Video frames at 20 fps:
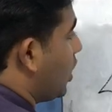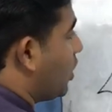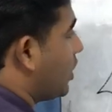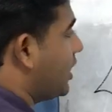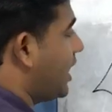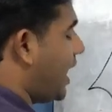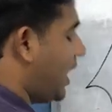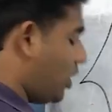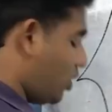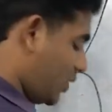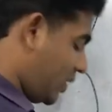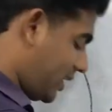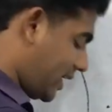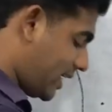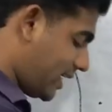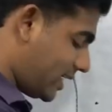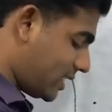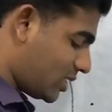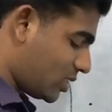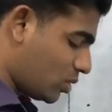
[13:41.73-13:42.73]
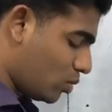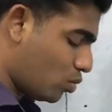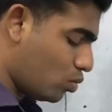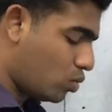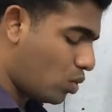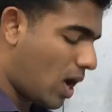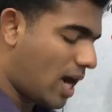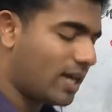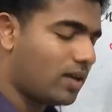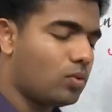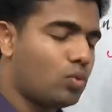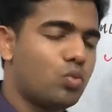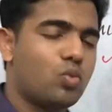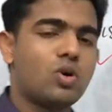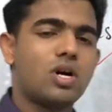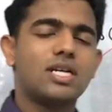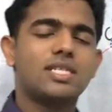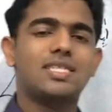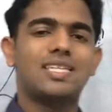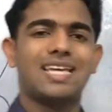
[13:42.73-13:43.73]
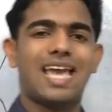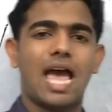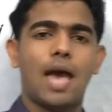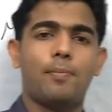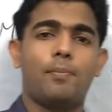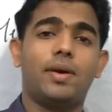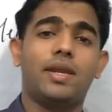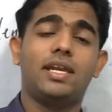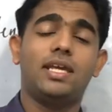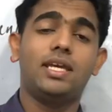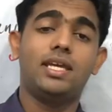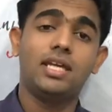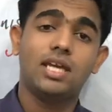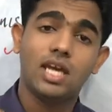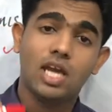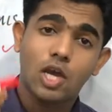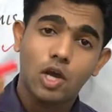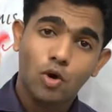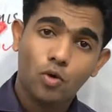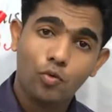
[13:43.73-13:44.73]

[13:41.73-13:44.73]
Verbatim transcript: Can you guess what was happening